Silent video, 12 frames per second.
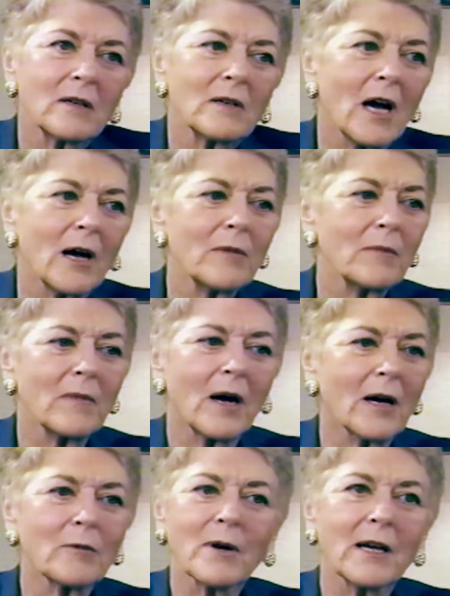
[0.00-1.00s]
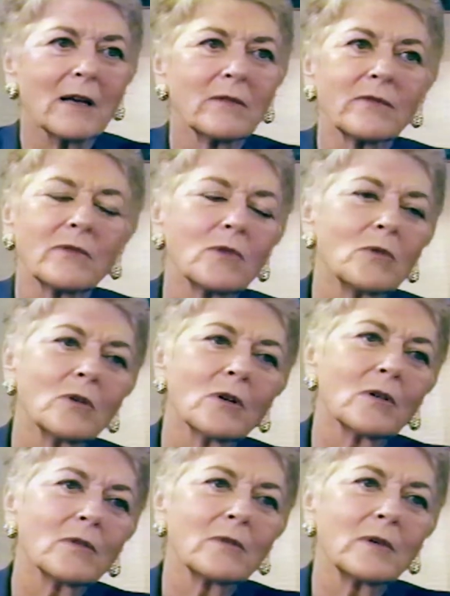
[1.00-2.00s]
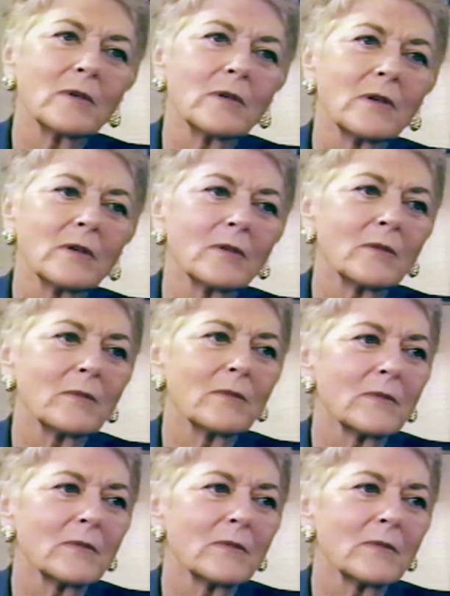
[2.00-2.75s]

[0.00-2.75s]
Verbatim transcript: Uh, I, I ran for, uh, you know,